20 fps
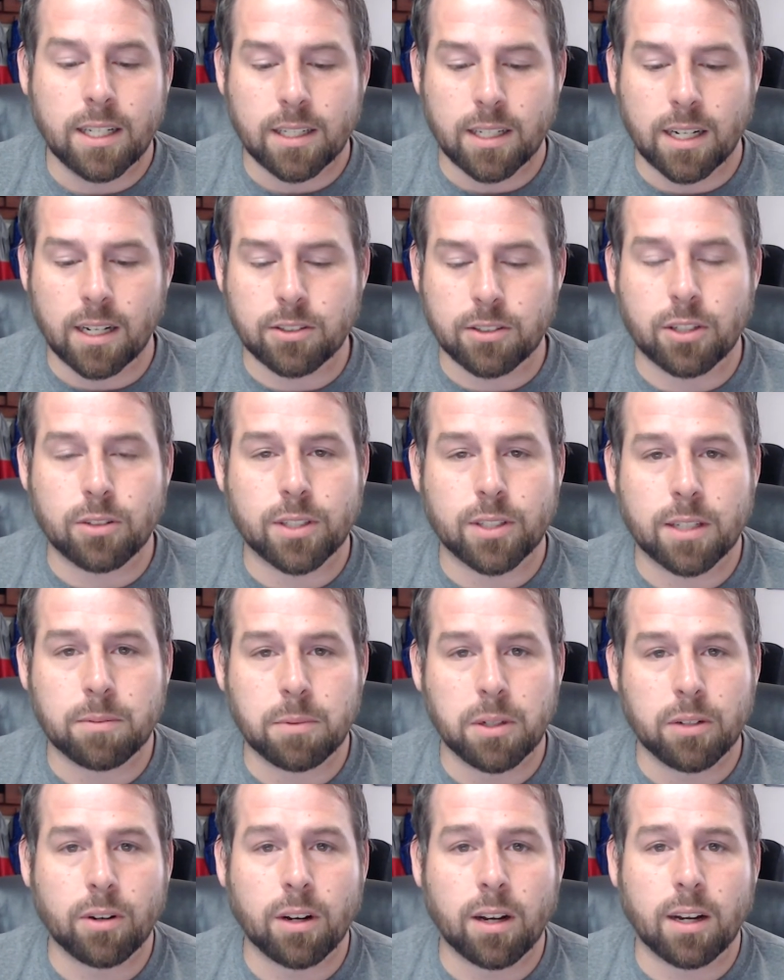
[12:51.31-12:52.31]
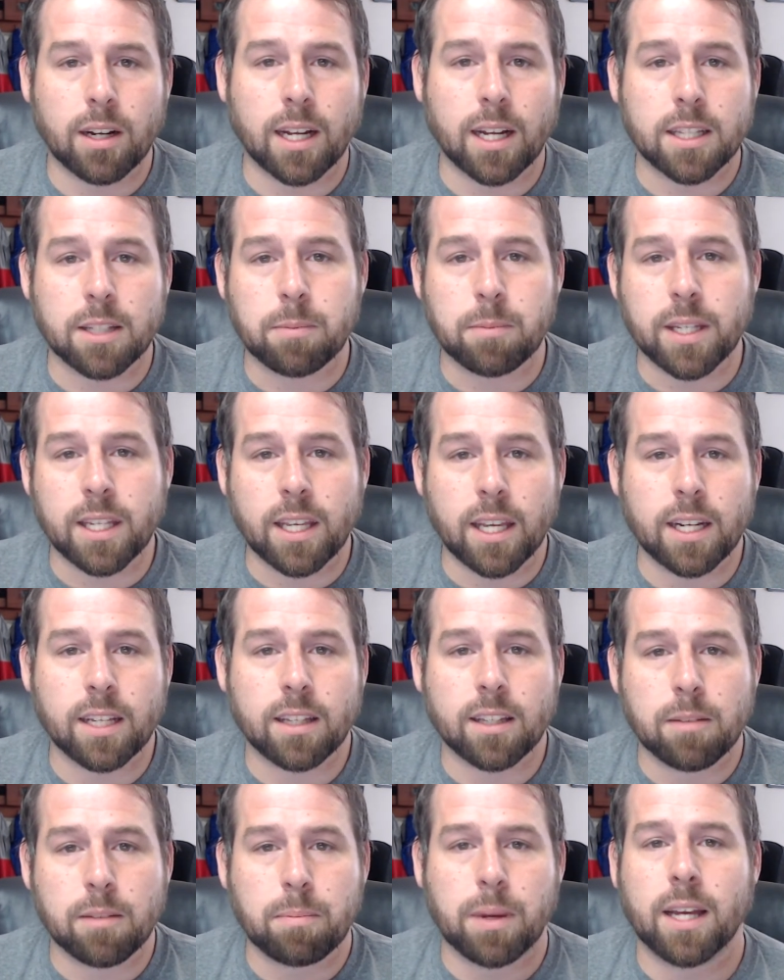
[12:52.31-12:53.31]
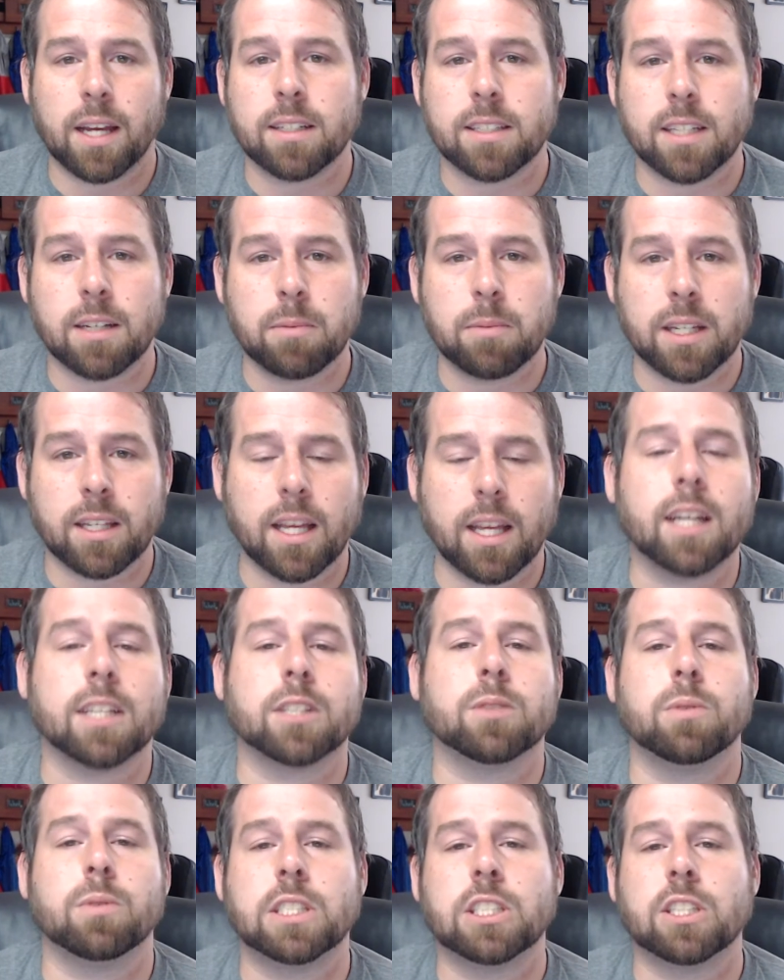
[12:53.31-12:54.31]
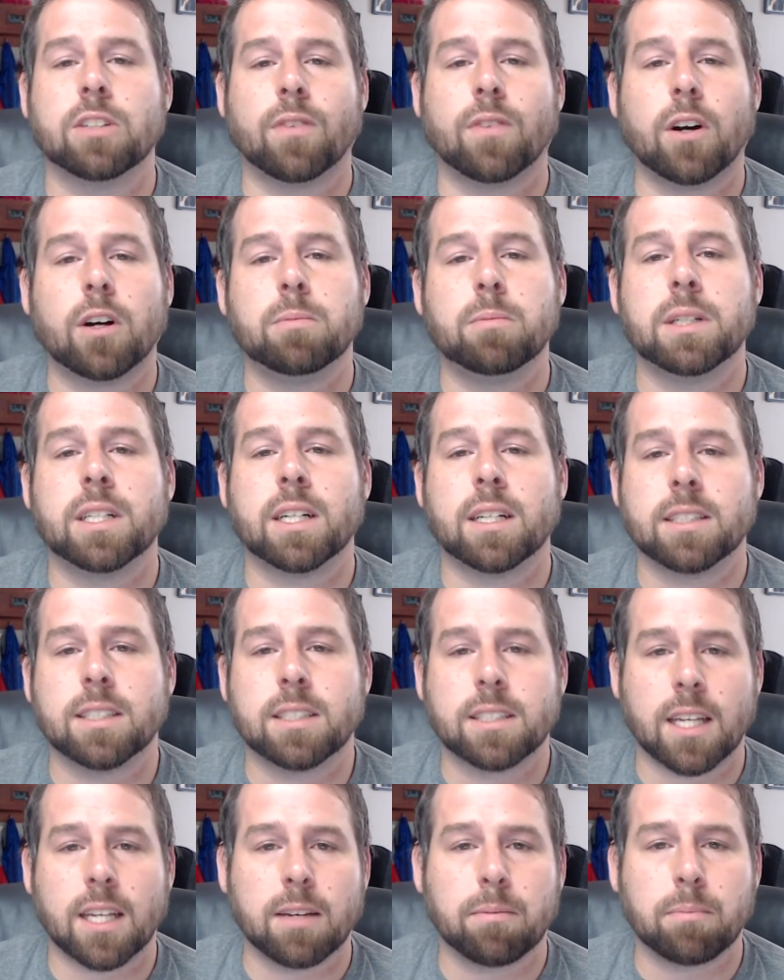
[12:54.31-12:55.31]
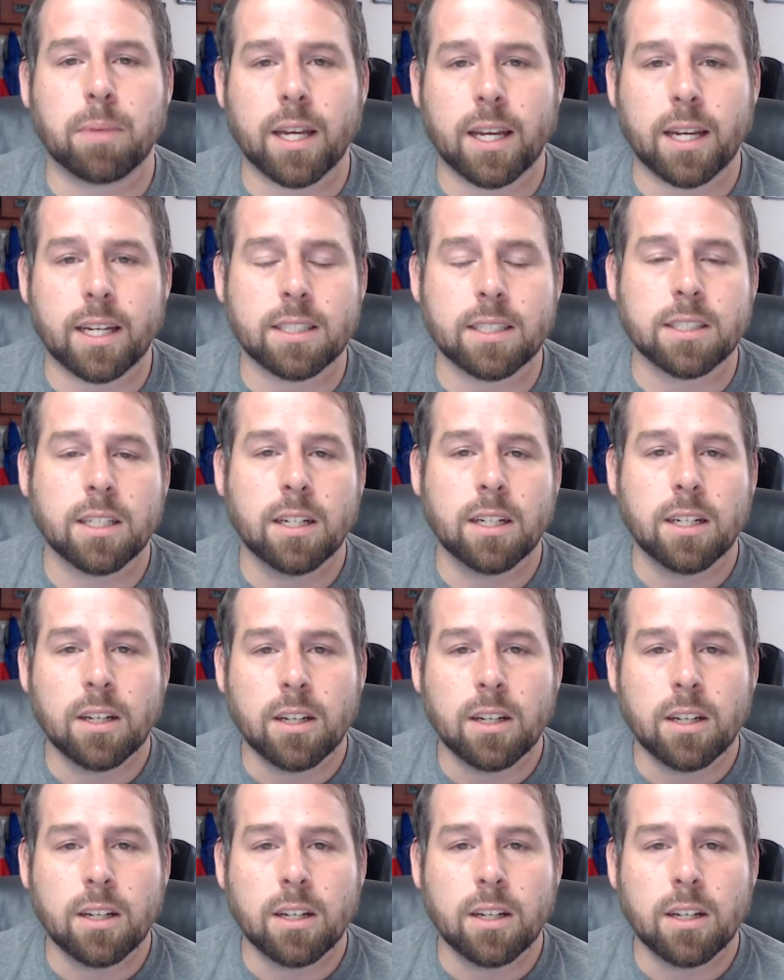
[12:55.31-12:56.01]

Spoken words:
Now, don't get me wrong. At the beginning of the pandemic, yes, we should have all been on the same page,